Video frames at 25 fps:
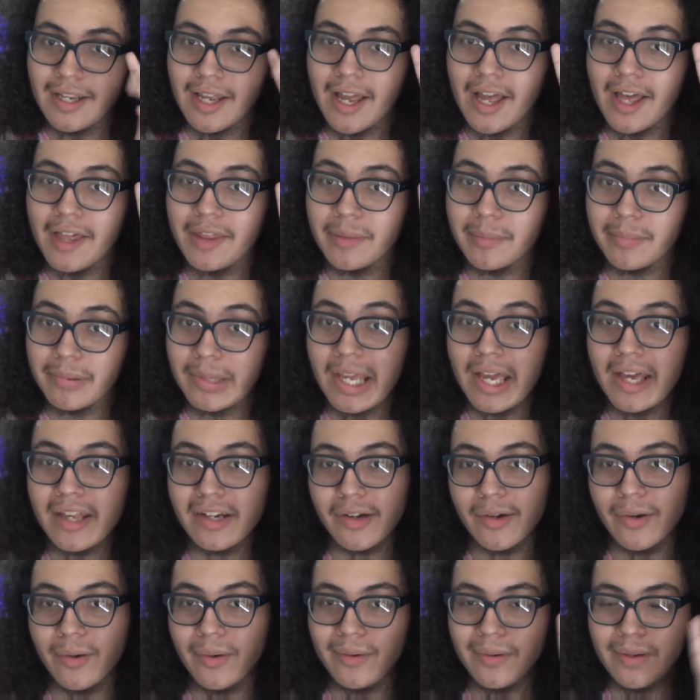and the
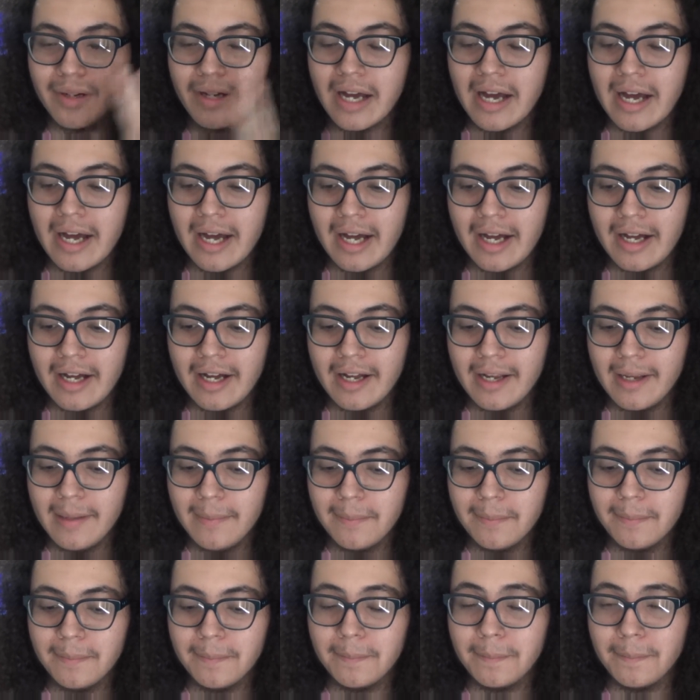piano.
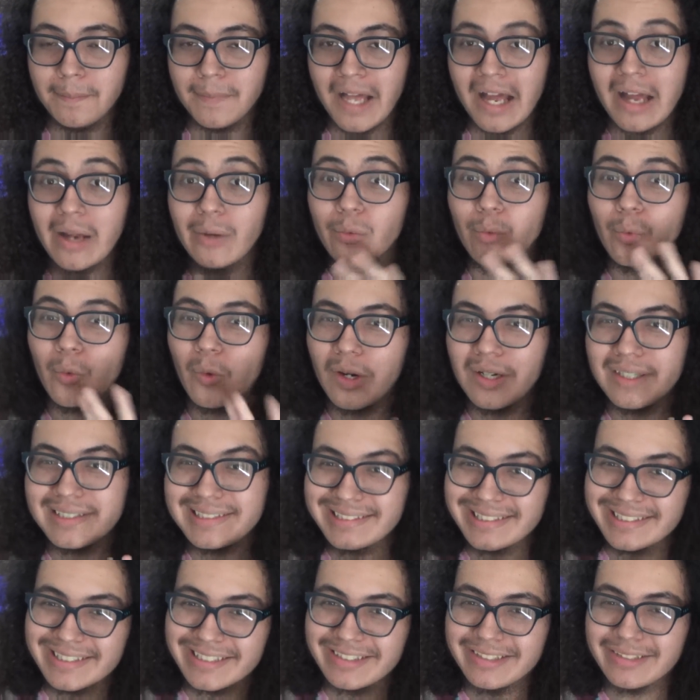I
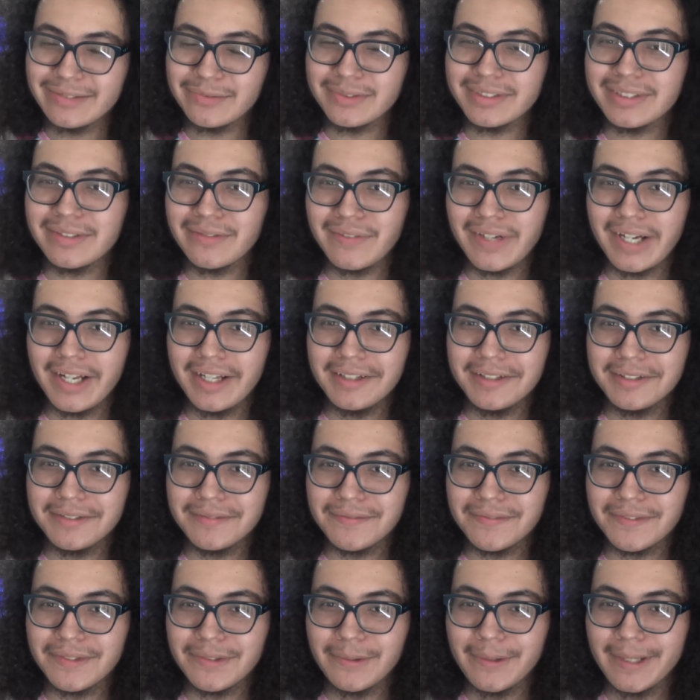was good with the violin
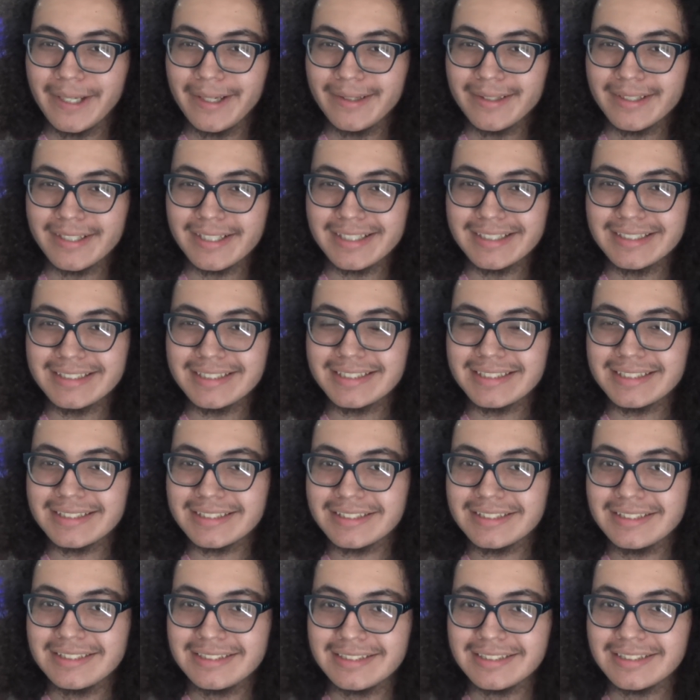for a while, then I
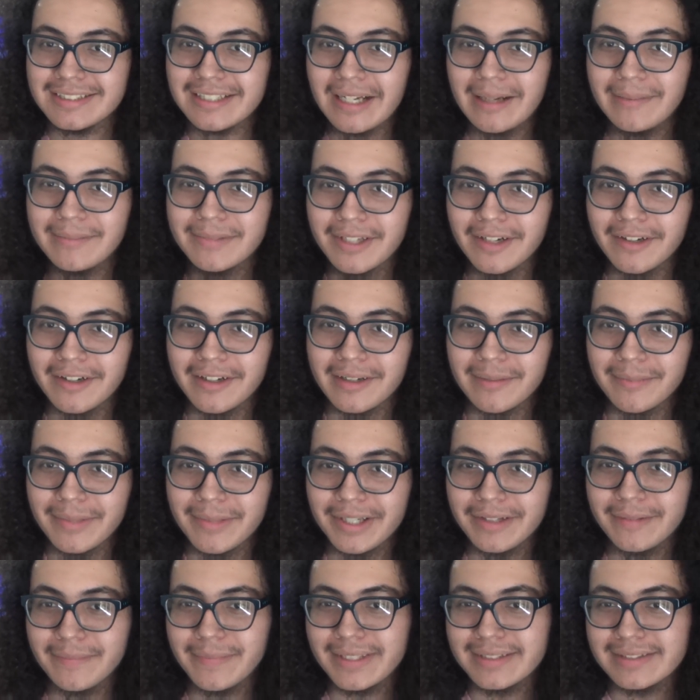just stopped caring
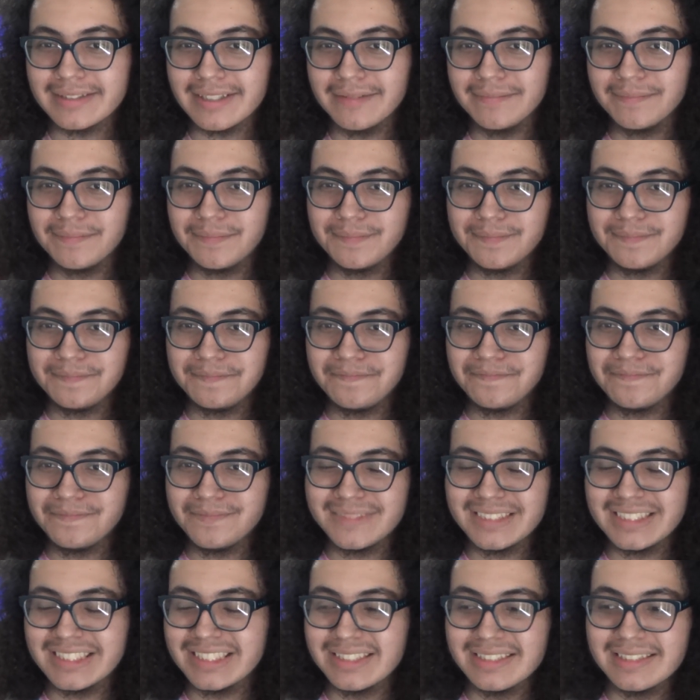about it because I
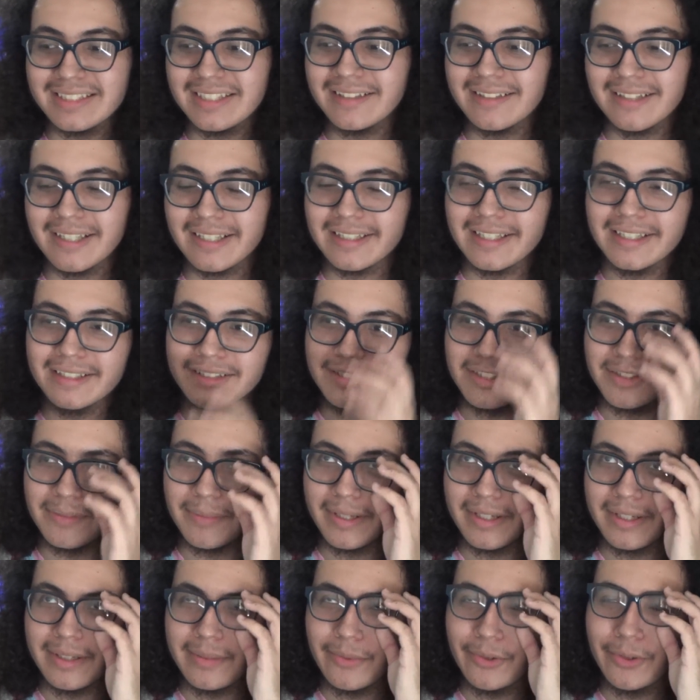just didn't like the
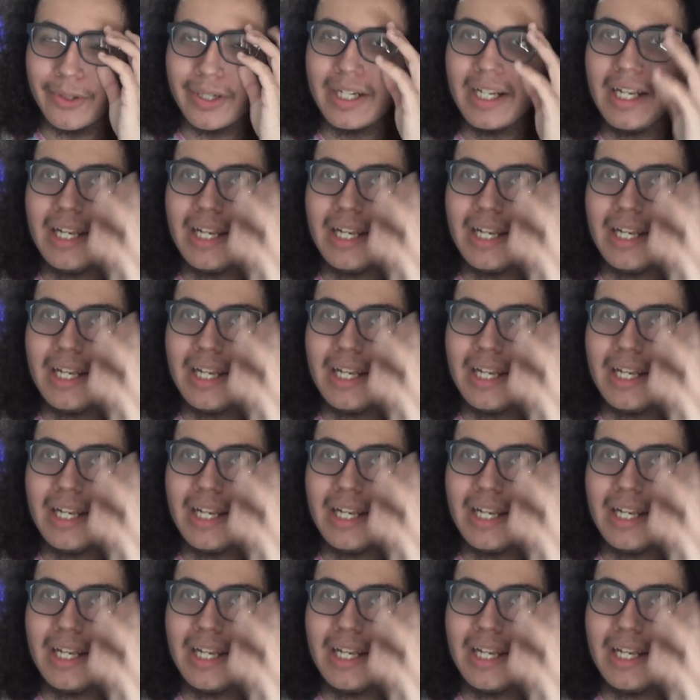instrument anymore.